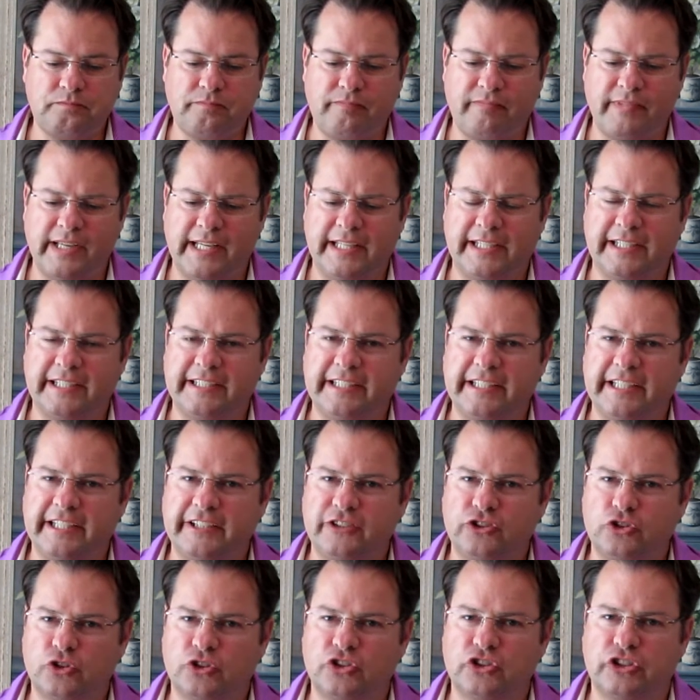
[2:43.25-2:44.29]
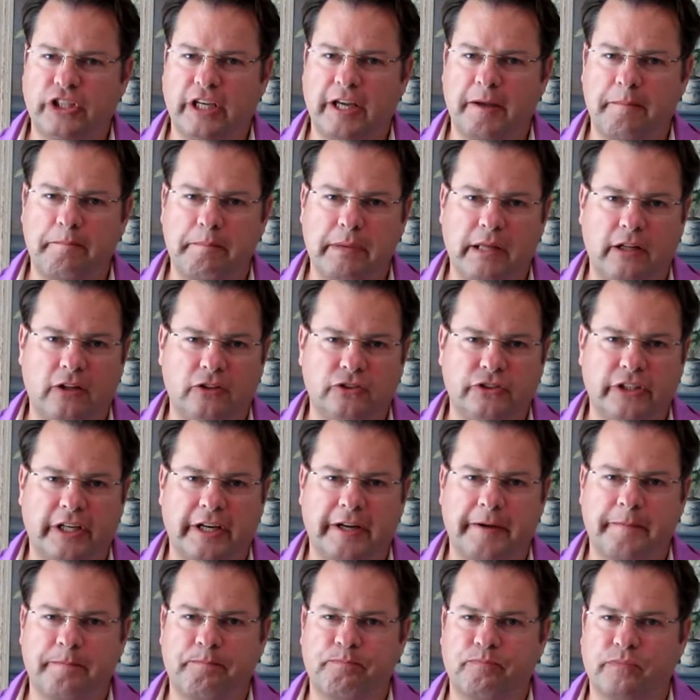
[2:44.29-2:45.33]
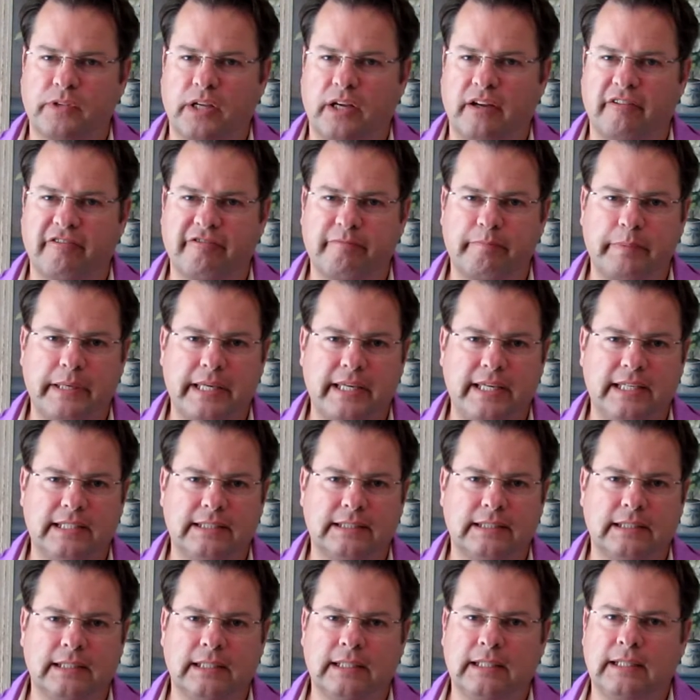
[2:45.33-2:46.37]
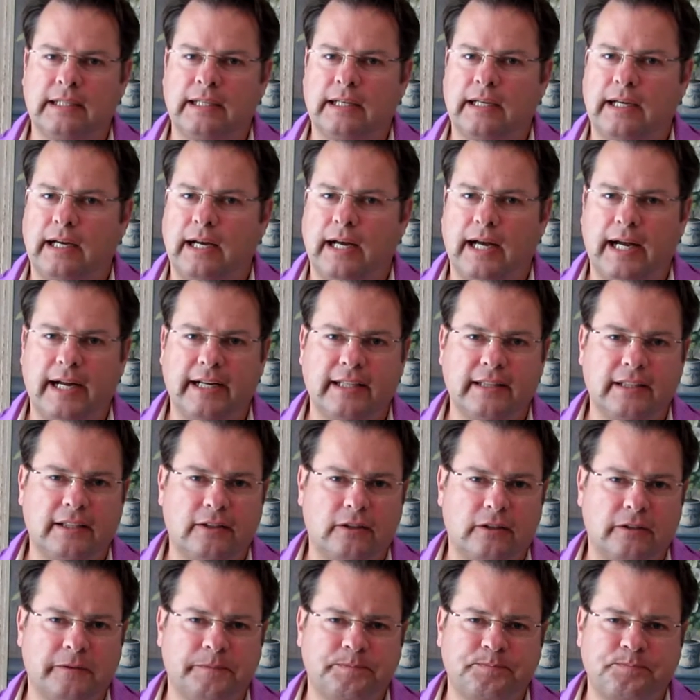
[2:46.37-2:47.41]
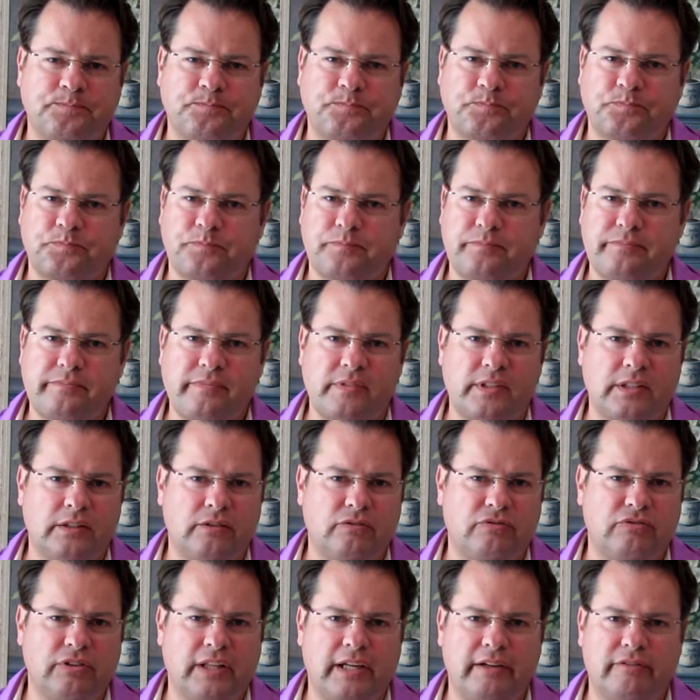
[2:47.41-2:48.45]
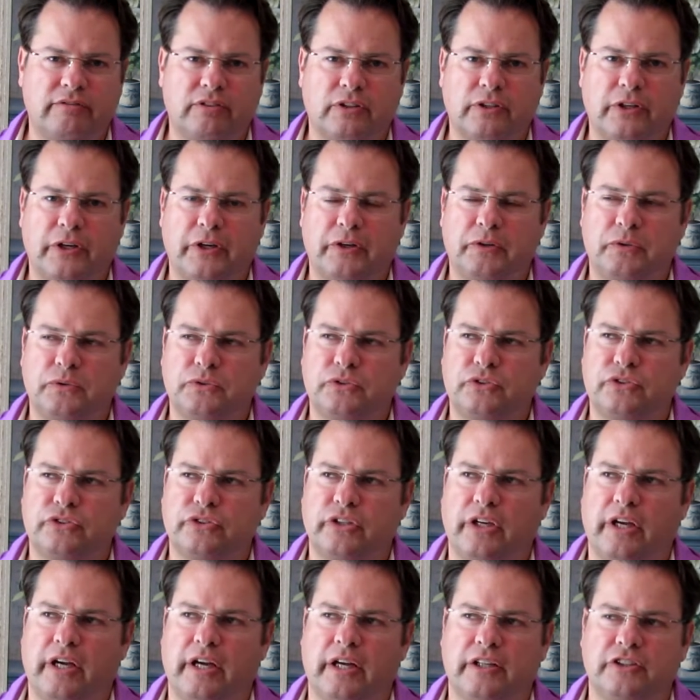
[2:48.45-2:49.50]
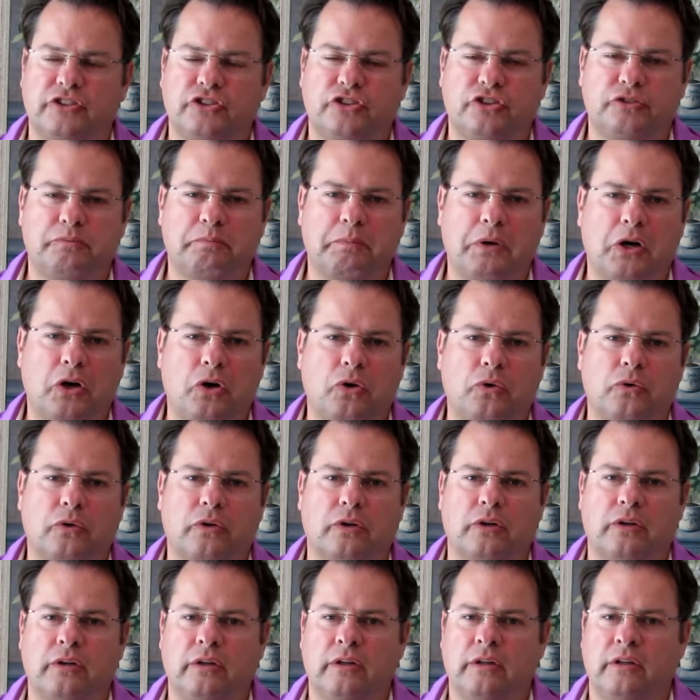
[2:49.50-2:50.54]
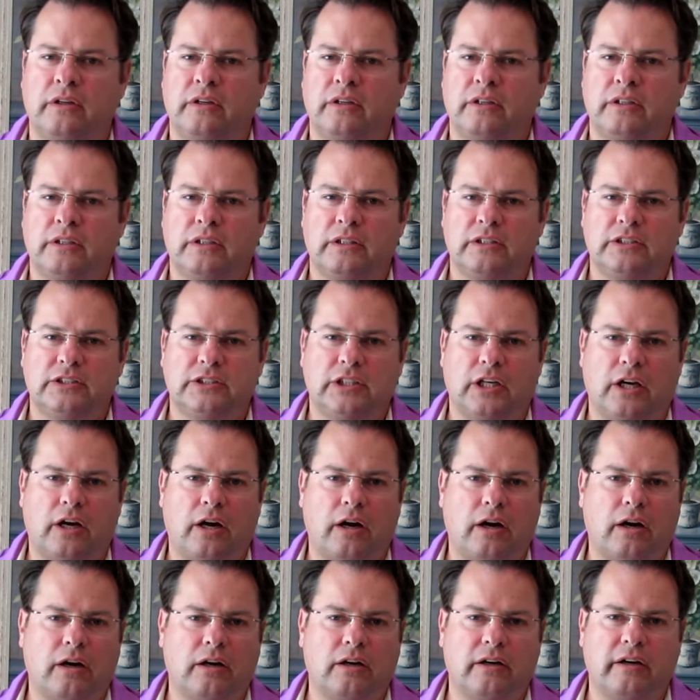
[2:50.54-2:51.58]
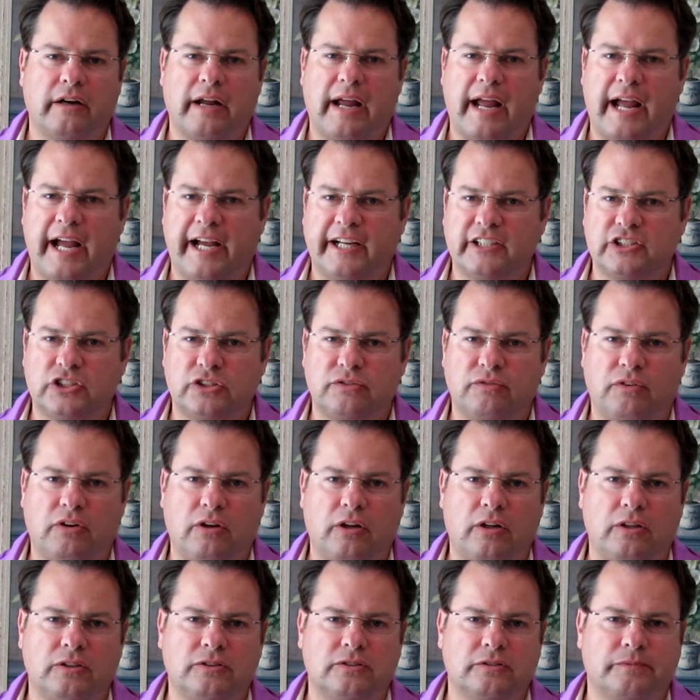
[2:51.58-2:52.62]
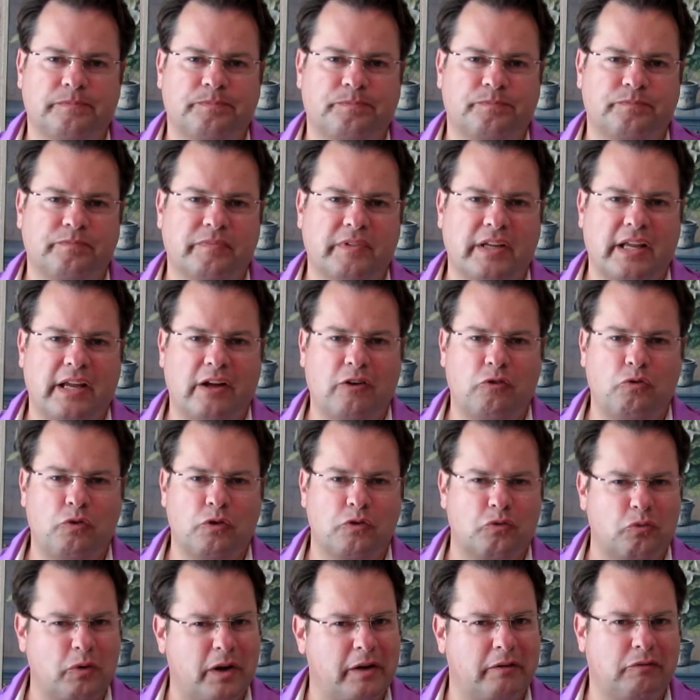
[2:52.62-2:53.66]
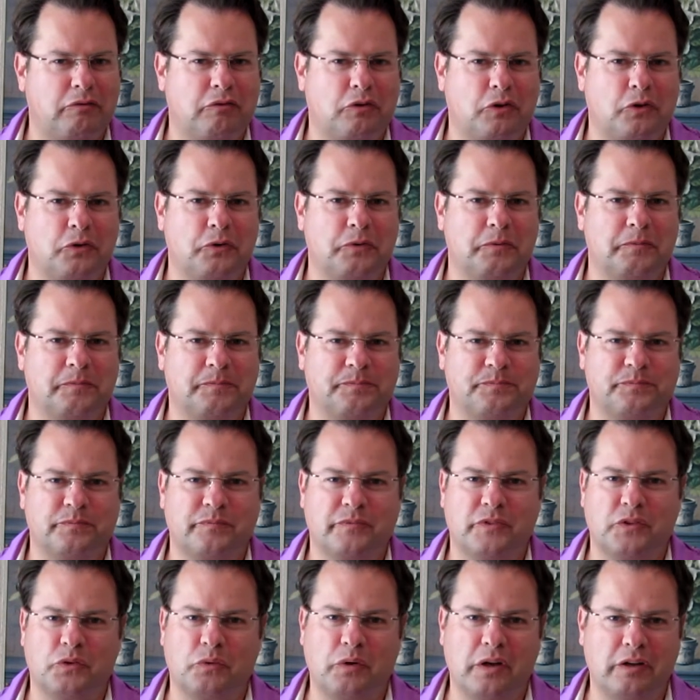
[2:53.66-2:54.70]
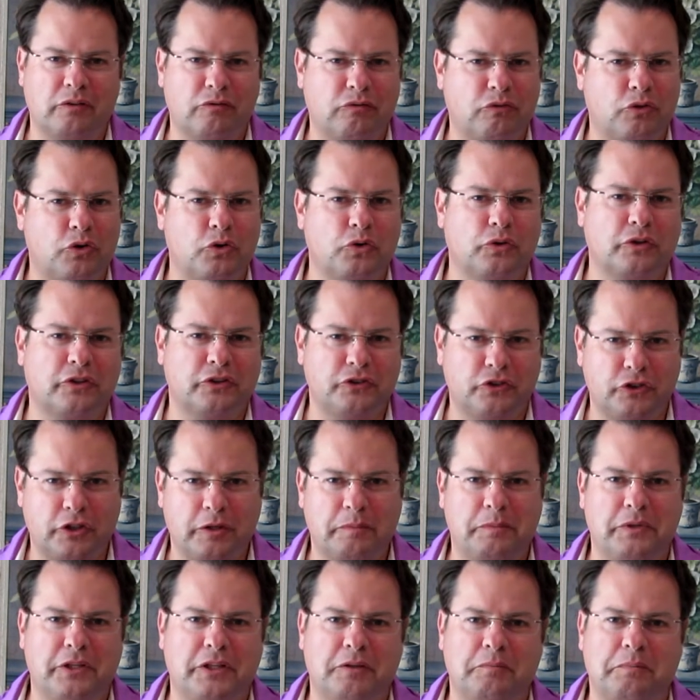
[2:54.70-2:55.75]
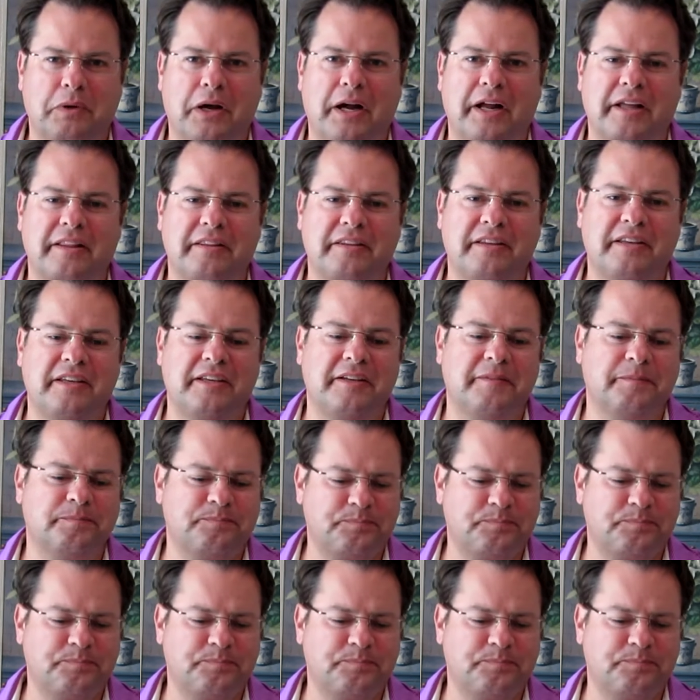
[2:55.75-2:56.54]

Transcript: In an interesting melding of peat, Islay, flavor notes, smoke, tar, asphalt, with red fruit. The red fruit contributed by the